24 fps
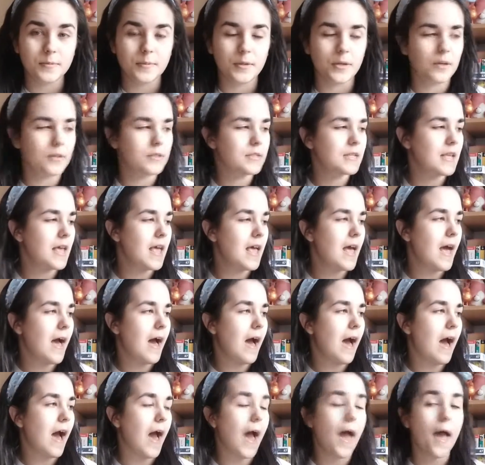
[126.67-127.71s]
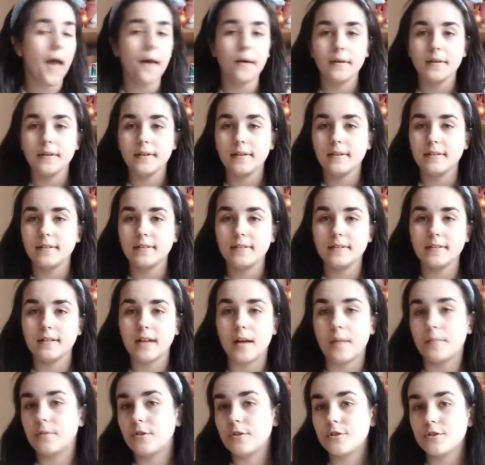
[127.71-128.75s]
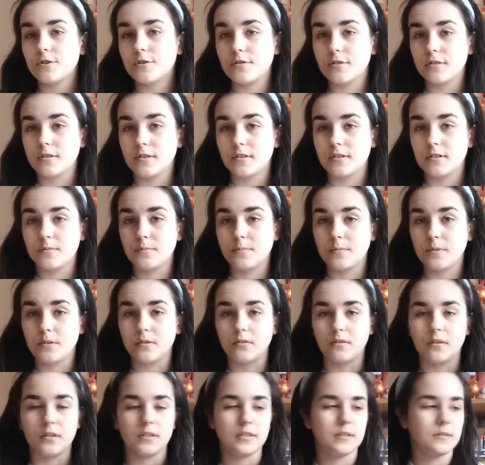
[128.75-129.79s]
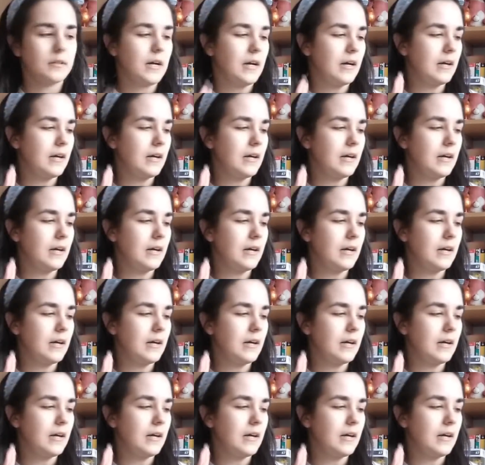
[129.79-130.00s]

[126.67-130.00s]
because I'm not sure this is middle grade.